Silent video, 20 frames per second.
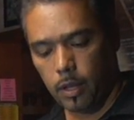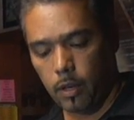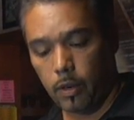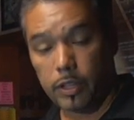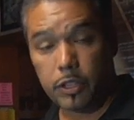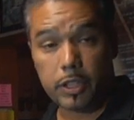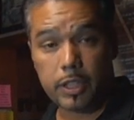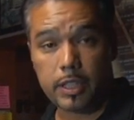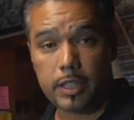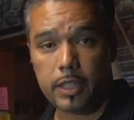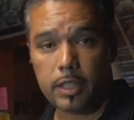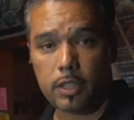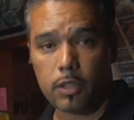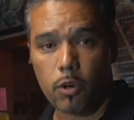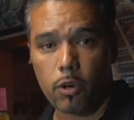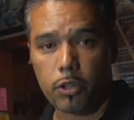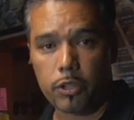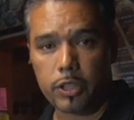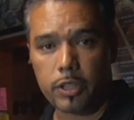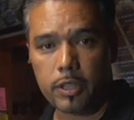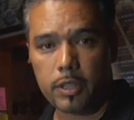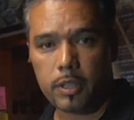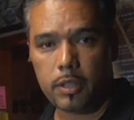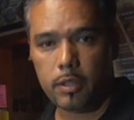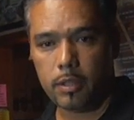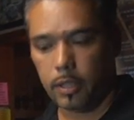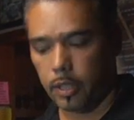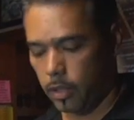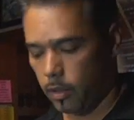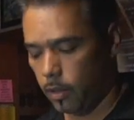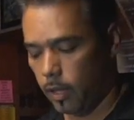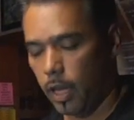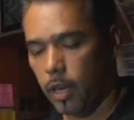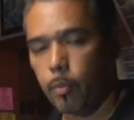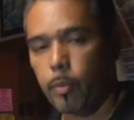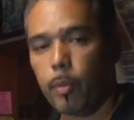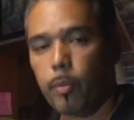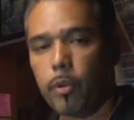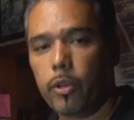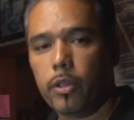As you can see, it's gorgeous. A lot
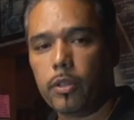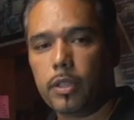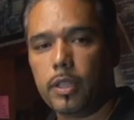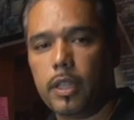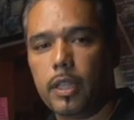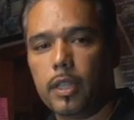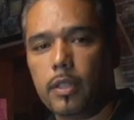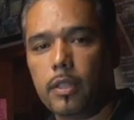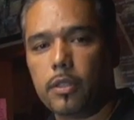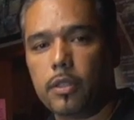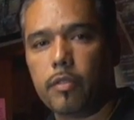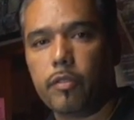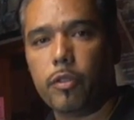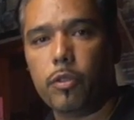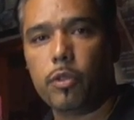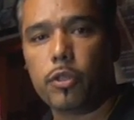of people using it. There's a few